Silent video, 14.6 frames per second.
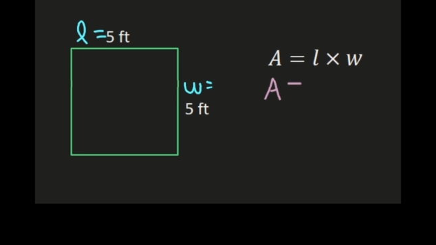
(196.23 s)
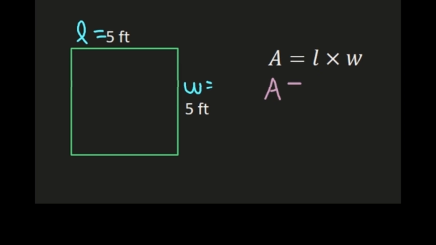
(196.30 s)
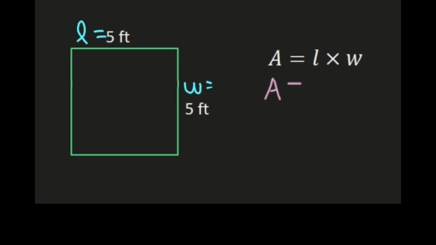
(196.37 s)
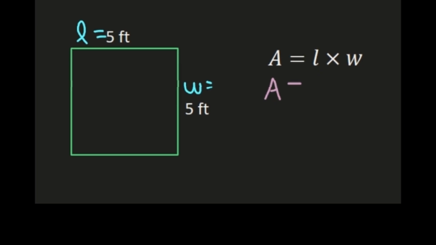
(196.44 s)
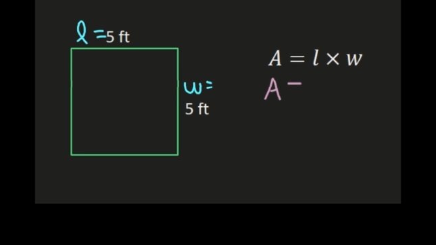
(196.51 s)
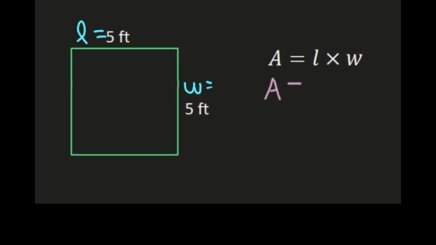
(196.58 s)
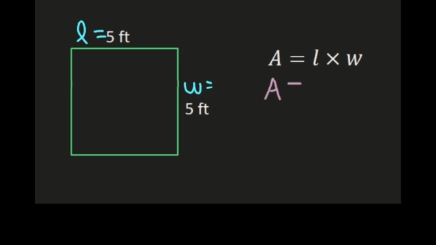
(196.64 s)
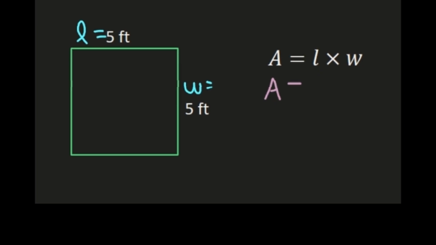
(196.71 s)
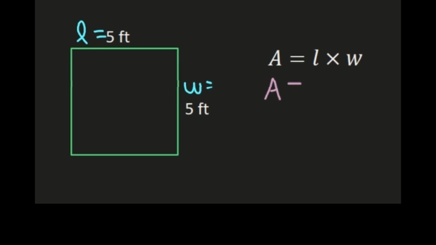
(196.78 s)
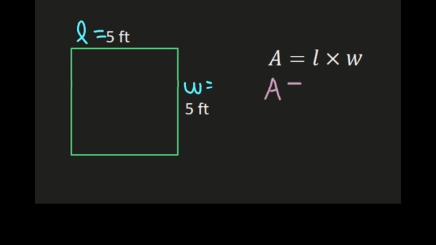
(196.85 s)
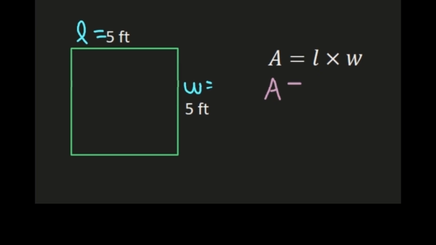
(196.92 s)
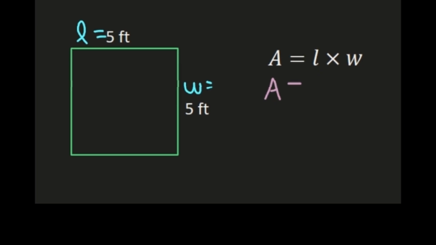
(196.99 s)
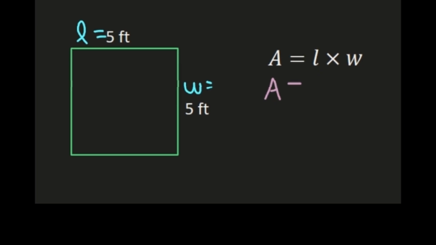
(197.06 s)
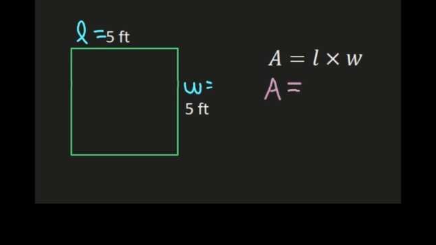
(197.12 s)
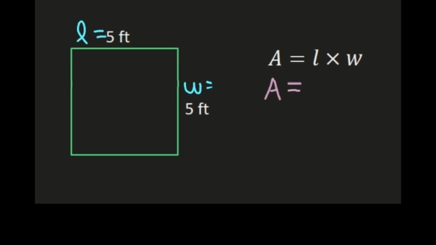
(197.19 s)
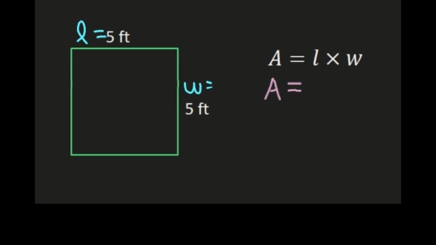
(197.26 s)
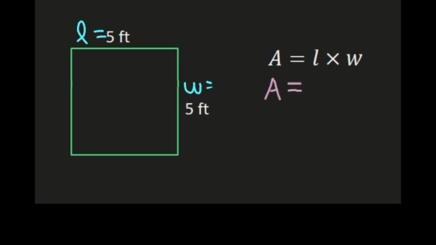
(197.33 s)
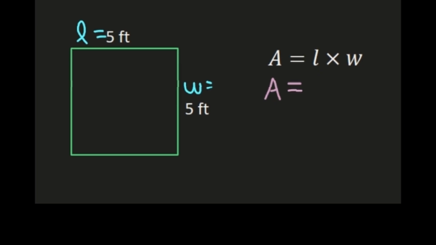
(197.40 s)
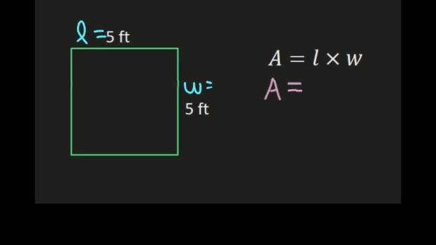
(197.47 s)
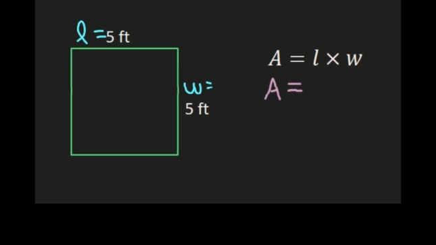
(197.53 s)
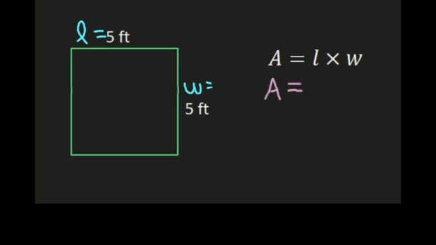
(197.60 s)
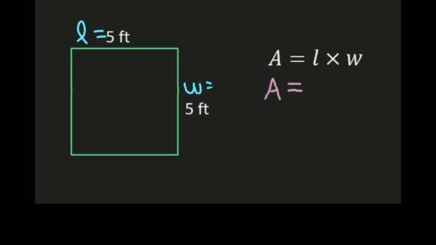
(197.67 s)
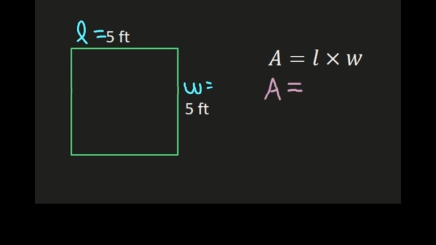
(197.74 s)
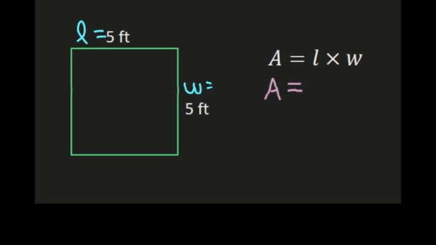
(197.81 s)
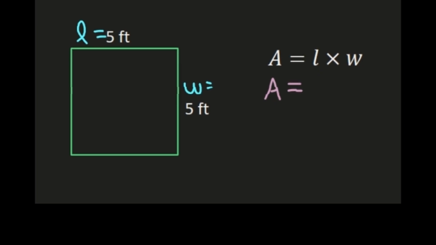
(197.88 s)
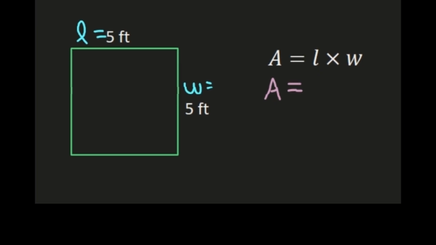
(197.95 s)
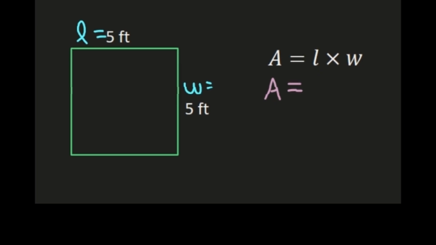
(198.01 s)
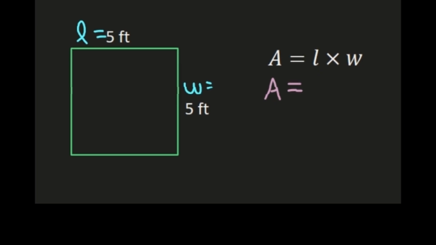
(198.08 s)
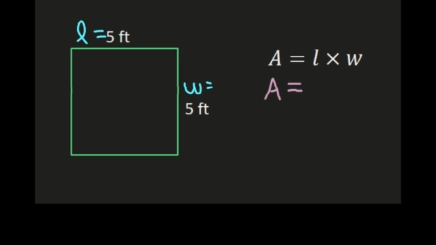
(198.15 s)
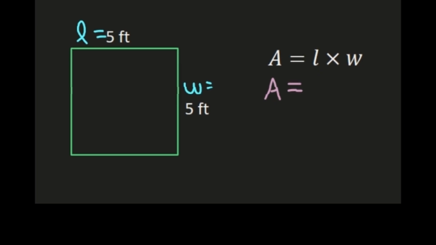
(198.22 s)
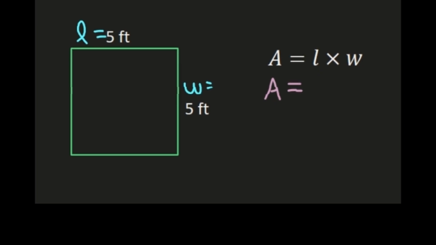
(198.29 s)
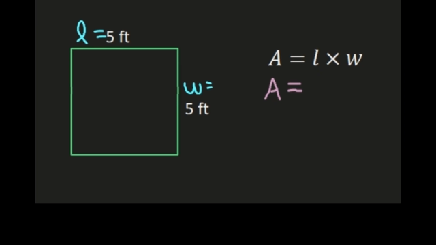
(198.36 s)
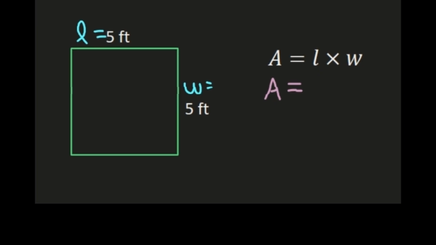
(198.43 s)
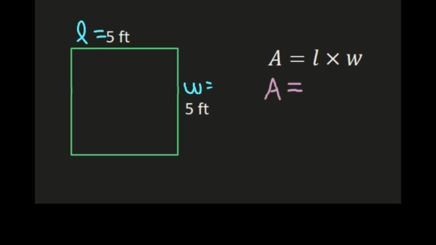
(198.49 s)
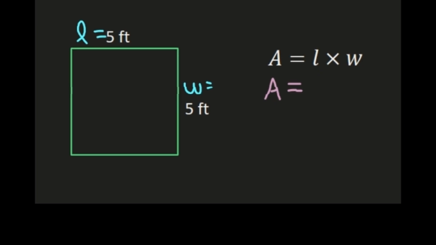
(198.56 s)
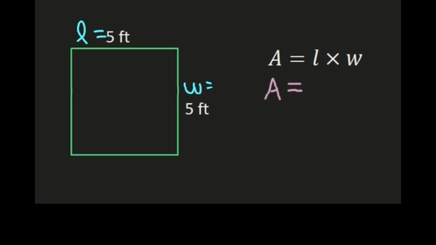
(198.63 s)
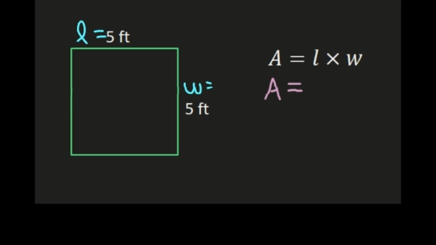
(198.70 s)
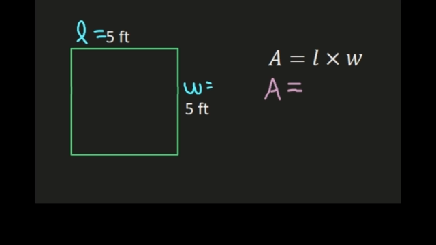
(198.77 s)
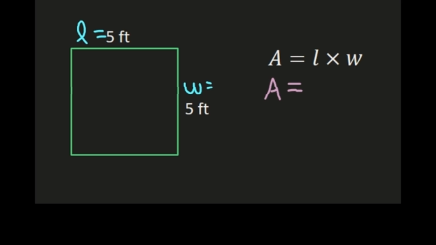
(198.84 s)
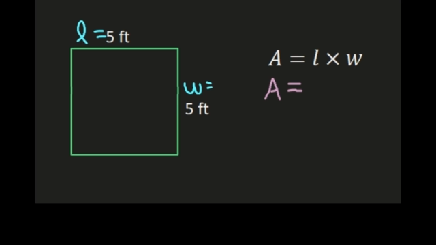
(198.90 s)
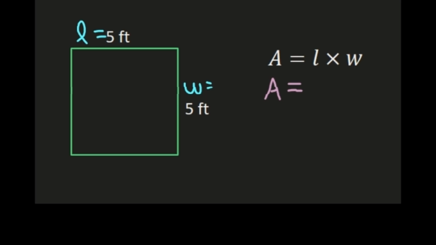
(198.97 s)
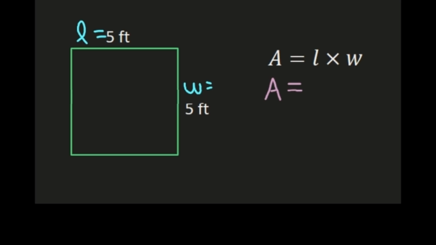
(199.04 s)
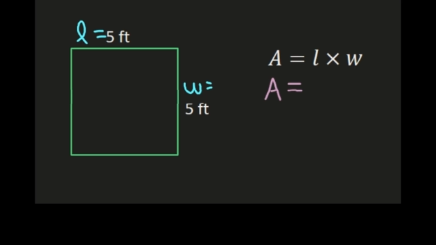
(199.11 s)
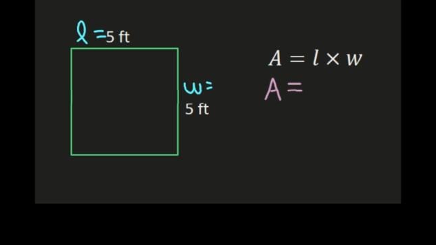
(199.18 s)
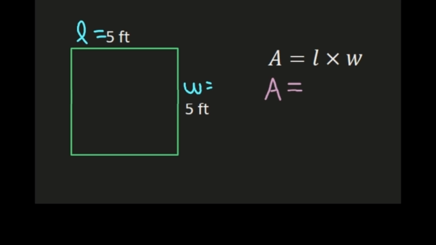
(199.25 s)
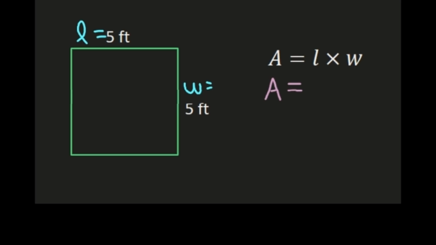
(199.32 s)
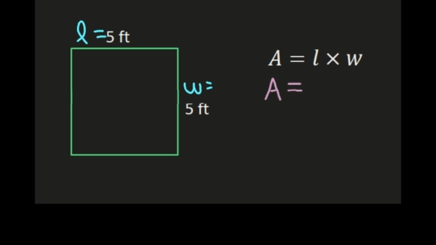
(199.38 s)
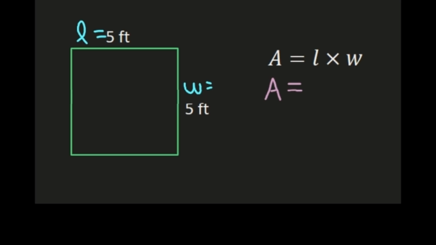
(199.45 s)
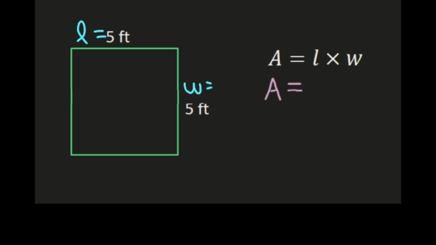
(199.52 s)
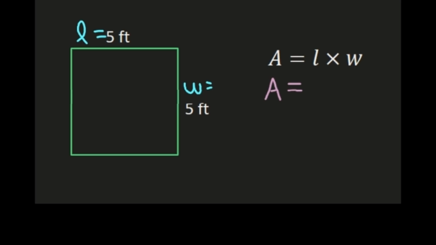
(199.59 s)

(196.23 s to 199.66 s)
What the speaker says: [unreadable: no face in view]